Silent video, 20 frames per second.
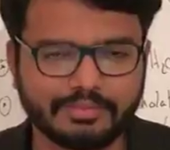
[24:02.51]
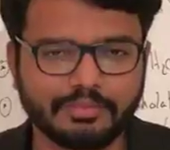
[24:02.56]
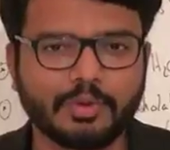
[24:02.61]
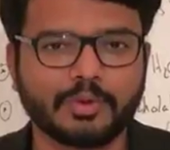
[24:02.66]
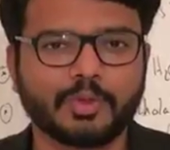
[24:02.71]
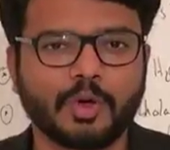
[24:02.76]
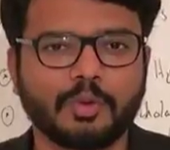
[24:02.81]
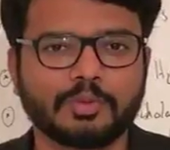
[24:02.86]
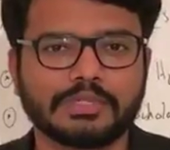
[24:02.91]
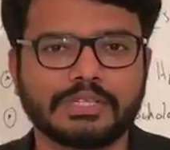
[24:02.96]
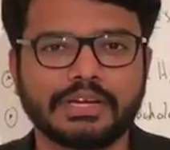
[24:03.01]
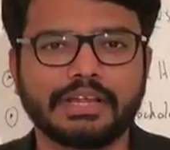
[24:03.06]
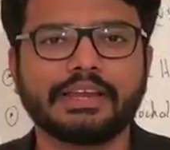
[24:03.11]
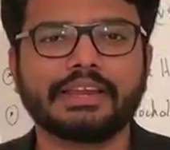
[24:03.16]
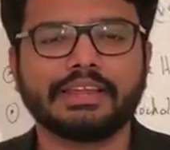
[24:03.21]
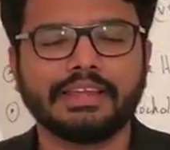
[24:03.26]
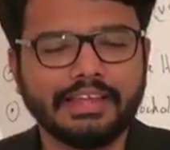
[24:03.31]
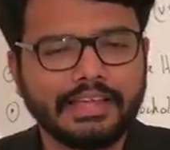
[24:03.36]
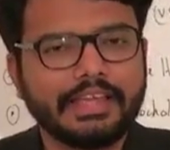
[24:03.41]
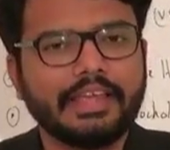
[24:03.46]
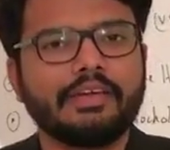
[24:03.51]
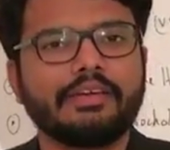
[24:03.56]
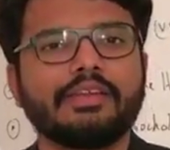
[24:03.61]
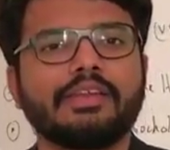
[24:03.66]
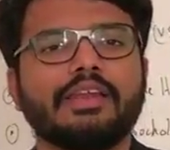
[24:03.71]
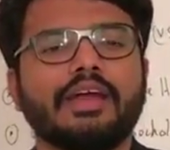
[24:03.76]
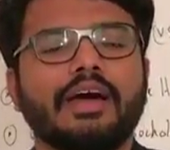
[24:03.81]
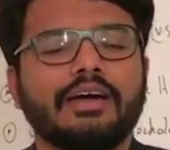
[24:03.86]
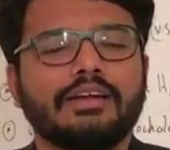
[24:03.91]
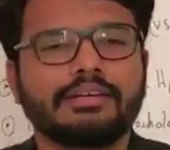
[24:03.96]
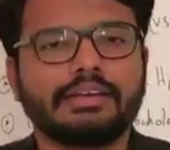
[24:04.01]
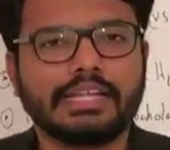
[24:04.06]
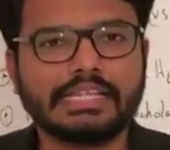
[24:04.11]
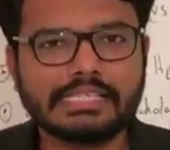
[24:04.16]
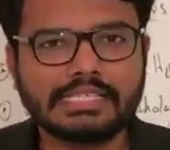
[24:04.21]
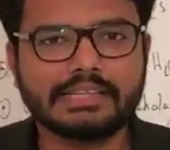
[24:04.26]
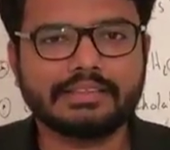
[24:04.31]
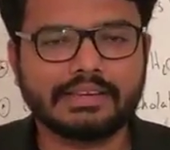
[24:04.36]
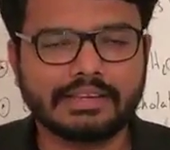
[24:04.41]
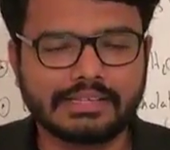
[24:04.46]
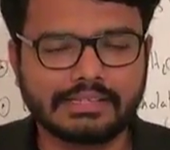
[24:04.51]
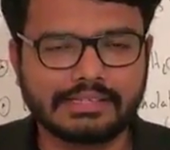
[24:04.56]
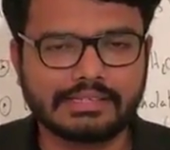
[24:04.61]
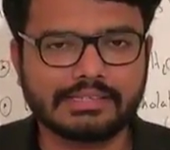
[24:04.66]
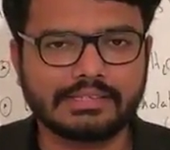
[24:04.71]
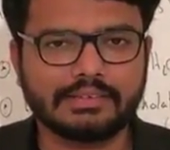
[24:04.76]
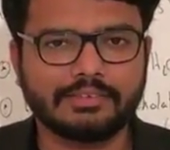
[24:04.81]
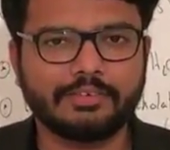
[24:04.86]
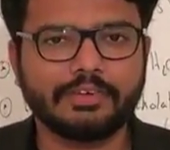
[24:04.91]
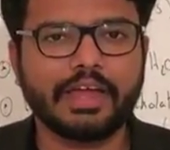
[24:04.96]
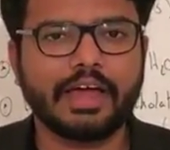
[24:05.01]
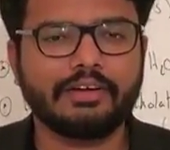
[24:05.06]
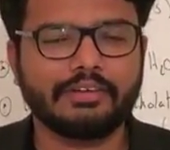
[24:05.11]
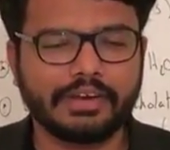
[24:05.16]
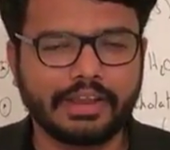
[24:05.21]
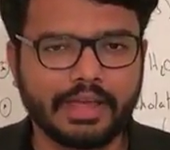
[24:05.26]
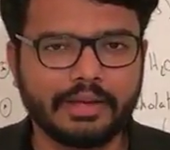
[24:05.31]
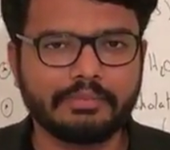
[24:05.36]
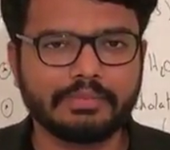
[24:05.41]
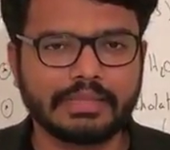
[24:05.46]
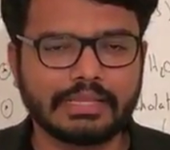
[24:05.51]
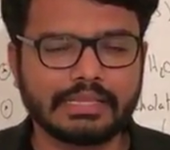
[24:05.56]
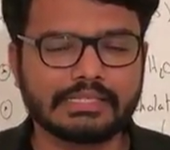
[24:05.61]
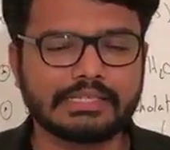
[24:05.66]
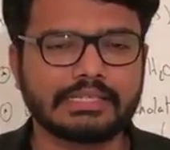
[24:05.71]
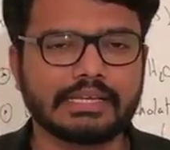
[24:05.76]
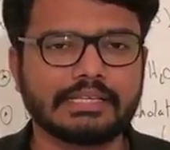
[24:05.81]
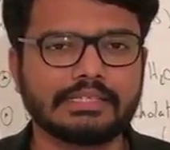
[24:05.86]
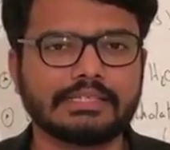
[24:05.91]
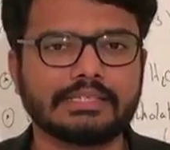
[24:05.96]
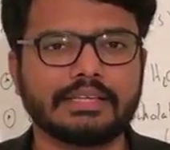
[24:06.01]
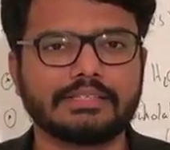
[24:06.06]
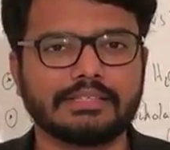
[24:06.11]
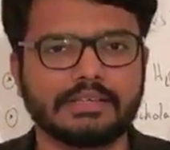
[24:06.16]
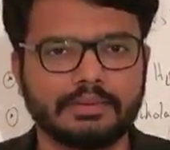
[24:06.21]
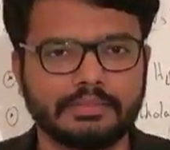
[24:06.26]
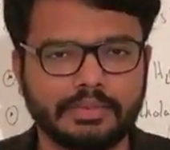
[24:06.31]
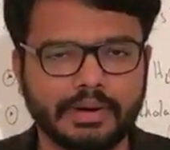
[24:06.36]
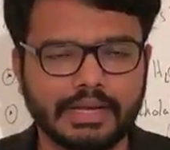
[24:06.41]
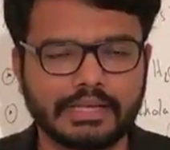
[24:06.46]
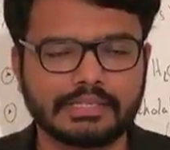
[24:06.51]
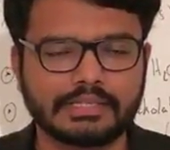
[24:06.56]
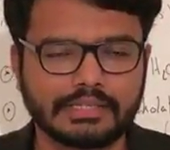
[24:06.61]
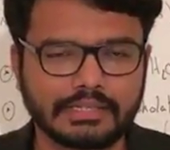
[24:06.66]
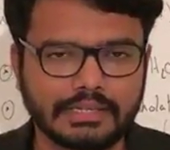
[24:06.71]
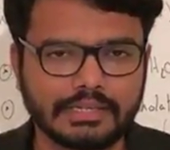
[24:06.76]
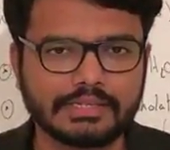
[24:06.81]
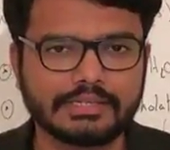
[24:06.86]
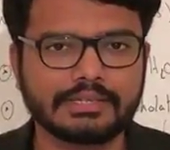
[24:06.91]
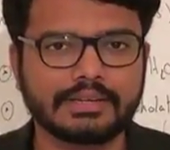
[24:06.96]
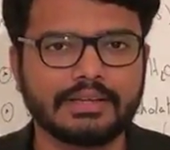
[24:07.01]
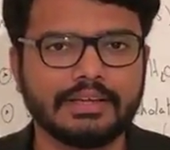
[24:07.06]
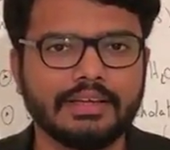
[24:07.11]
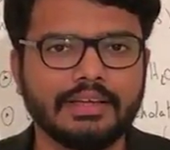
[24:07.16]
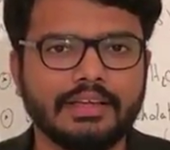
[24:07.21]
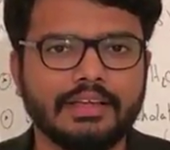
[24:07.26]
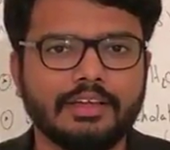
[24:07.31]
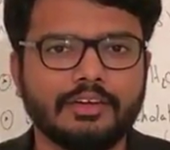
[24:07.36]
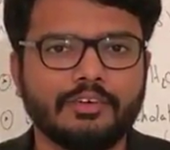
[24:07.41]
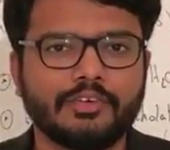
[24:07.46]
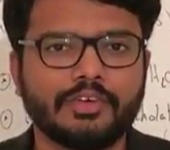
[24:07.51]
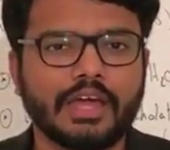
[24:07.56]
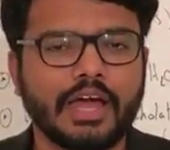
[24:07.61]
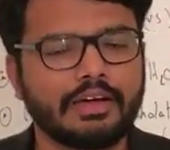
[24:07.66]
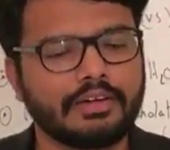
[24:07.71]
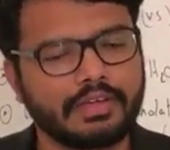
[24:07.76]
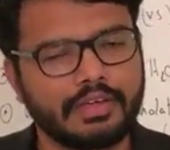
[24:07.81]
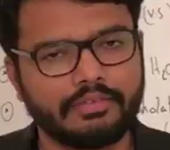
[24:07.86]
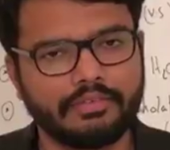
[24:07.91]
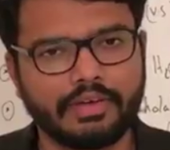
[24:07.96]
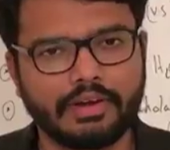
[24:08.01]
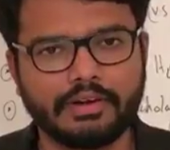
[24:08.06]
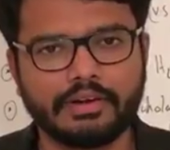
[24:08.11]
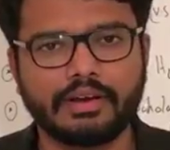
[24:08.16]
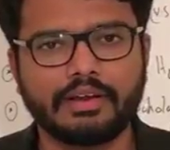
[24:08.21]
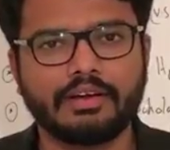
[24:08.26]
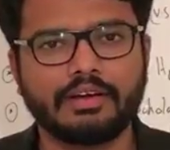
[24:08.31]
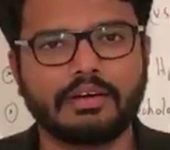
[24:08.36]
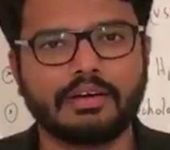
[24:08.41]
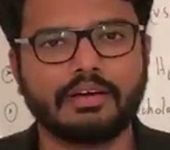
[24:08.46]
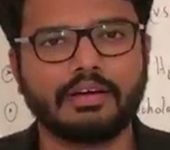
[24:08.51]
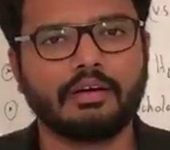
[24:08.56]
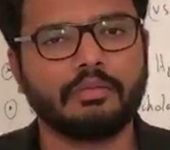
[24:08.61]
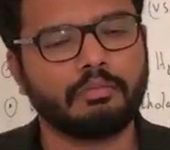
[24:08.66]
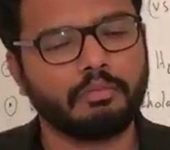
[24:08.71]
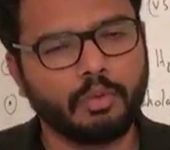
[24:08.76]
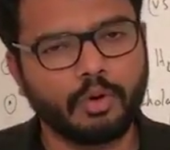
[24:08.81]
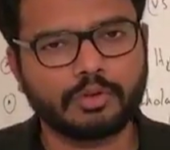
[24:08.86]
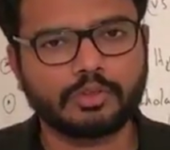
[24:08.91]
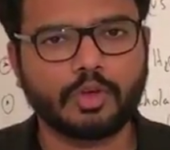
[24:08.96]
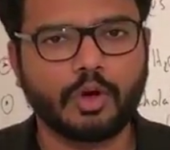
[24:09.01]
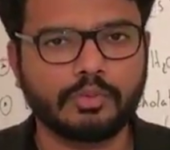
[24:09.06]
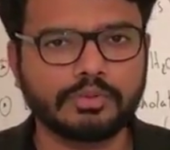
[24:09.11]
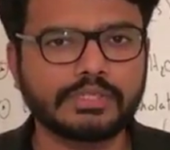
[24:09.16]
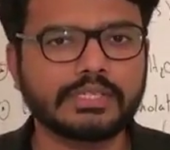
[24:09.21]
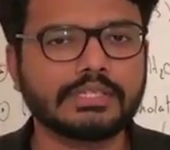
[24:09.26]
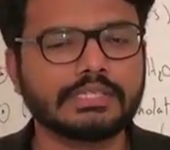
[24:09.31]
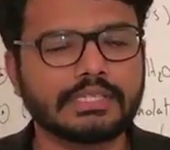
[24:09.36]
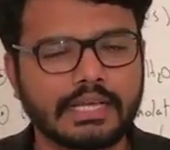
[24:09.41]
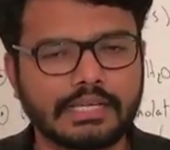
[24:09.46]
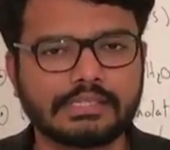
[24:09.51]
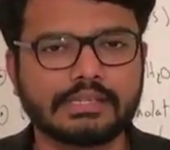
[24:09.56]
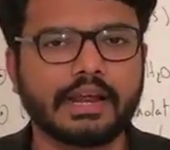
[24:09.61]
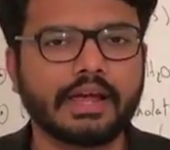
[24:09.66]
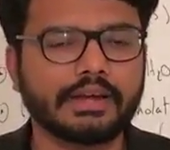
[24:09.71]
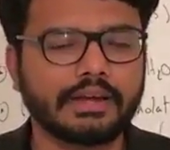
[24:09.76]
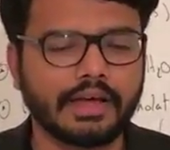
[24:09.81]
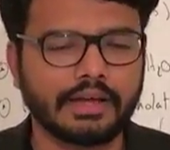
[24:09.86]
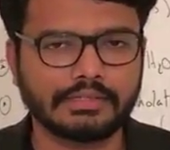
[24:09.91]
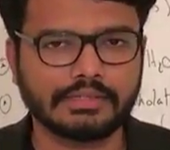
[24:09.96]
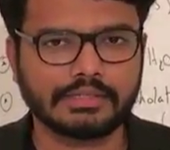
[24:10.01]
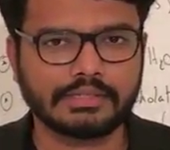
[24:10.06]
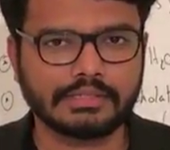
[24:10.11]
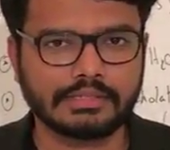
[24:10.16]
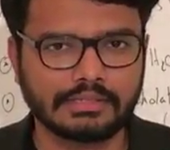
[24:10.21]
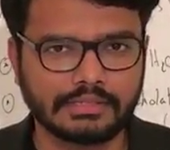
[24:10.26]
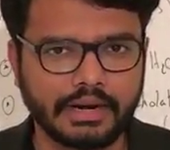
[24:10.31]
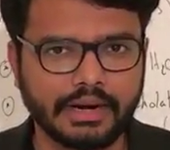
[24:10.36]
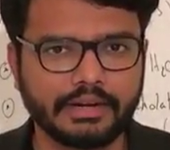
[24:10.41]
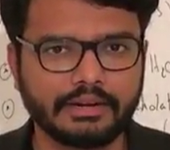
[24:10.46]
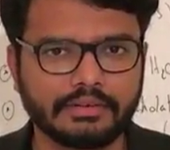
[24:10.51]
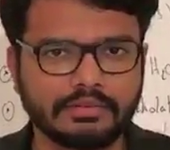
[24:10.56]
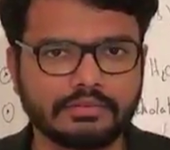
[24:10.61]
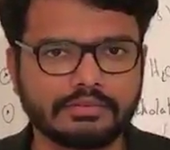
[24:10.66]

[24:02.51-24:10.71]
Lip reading: both option A. Even in our test series, we have named this test as surprise test. We have given both options as right answers, right?